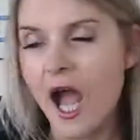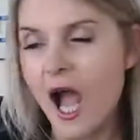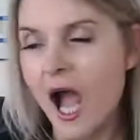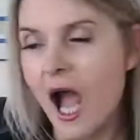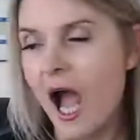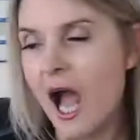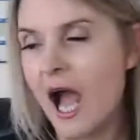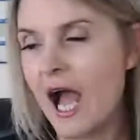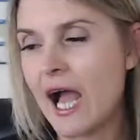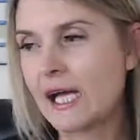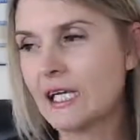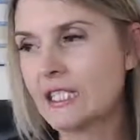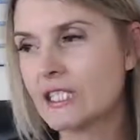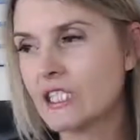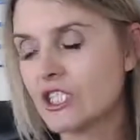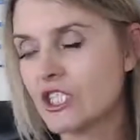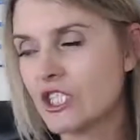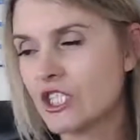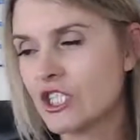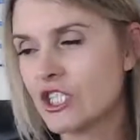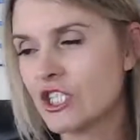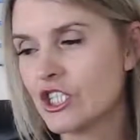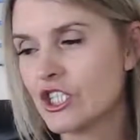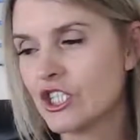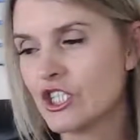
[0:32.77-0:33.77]
And
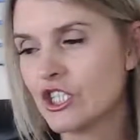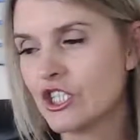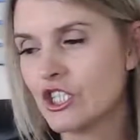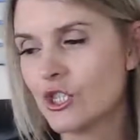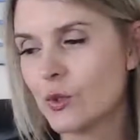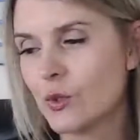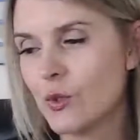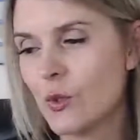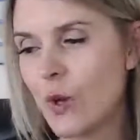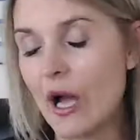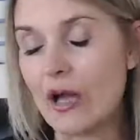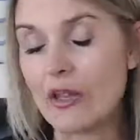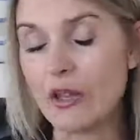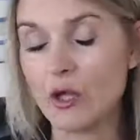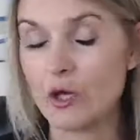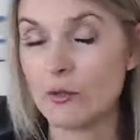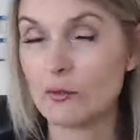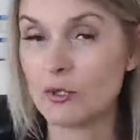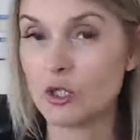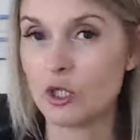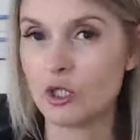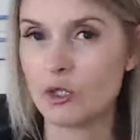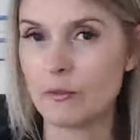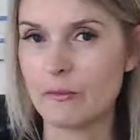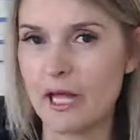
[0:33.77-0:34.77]
so I thought I
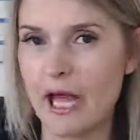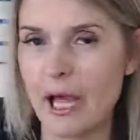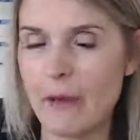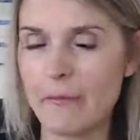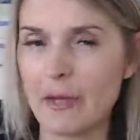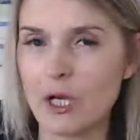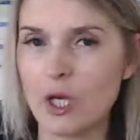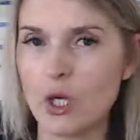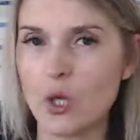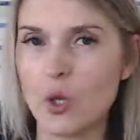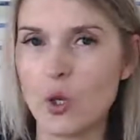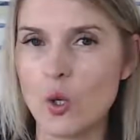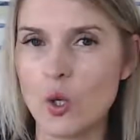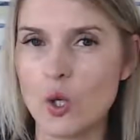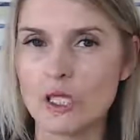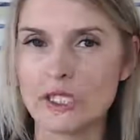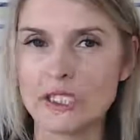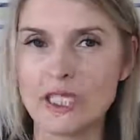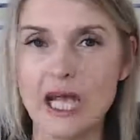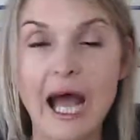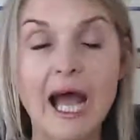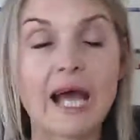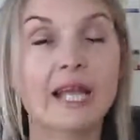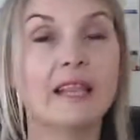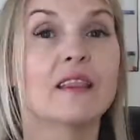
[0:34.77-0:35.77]
would talk about that
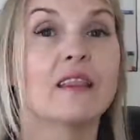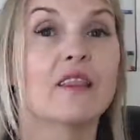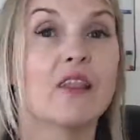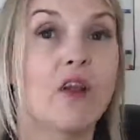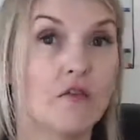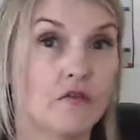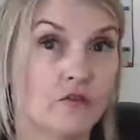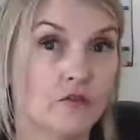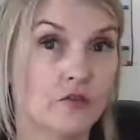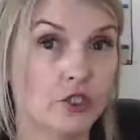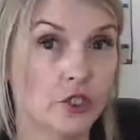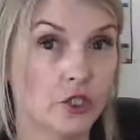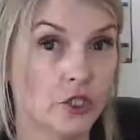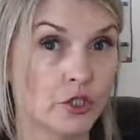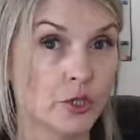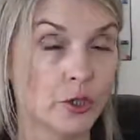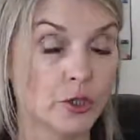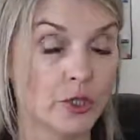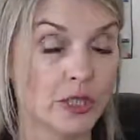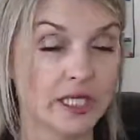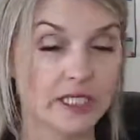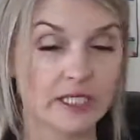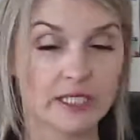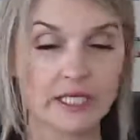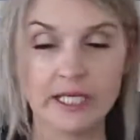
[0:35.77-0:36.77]
because I love
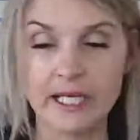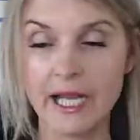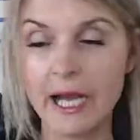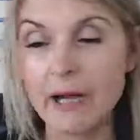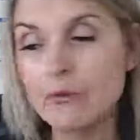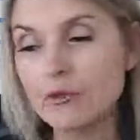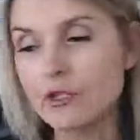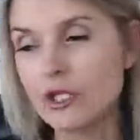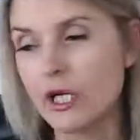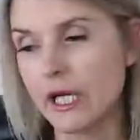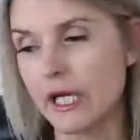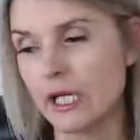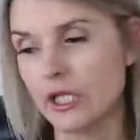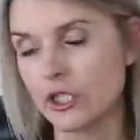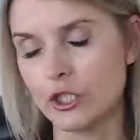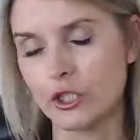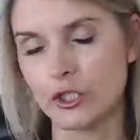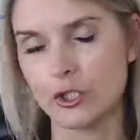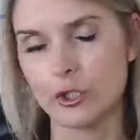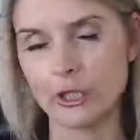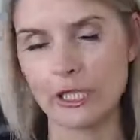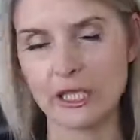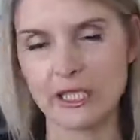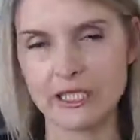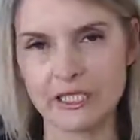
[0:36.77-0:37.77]
to-do lists and I will write a
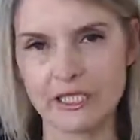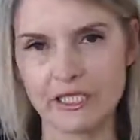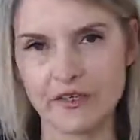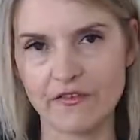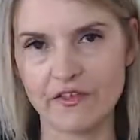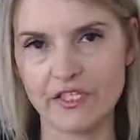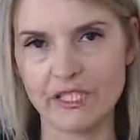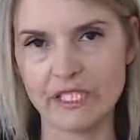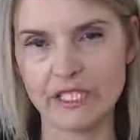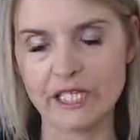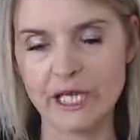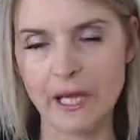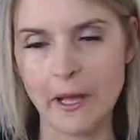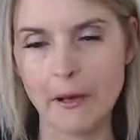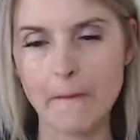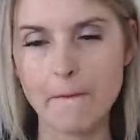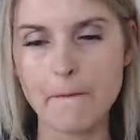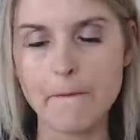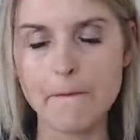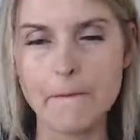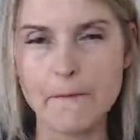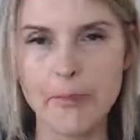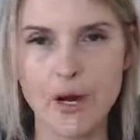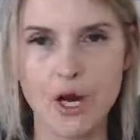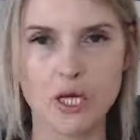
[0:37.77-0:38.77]
to-do list every day.
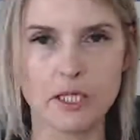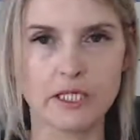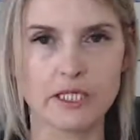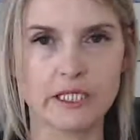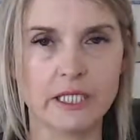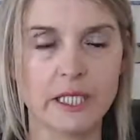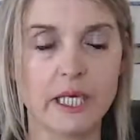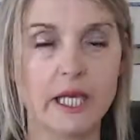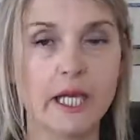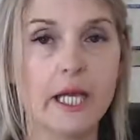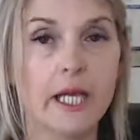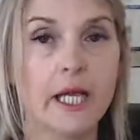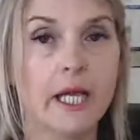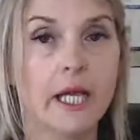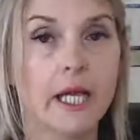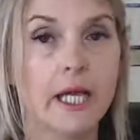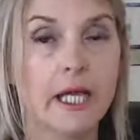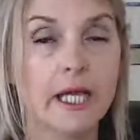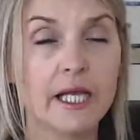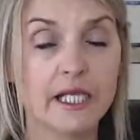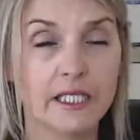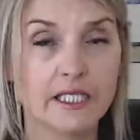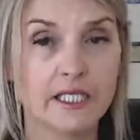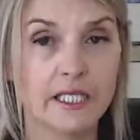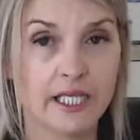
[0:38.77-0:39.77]
But
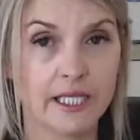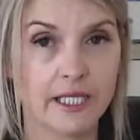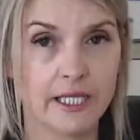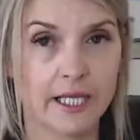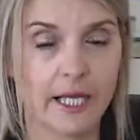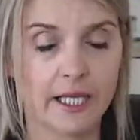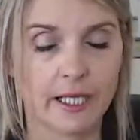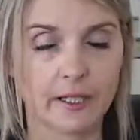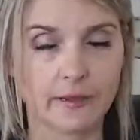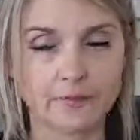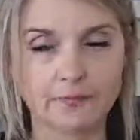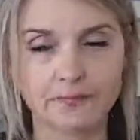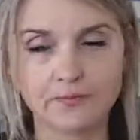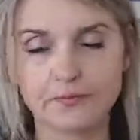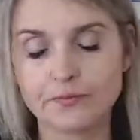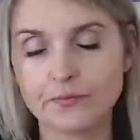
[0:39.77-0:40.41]
here's the thing.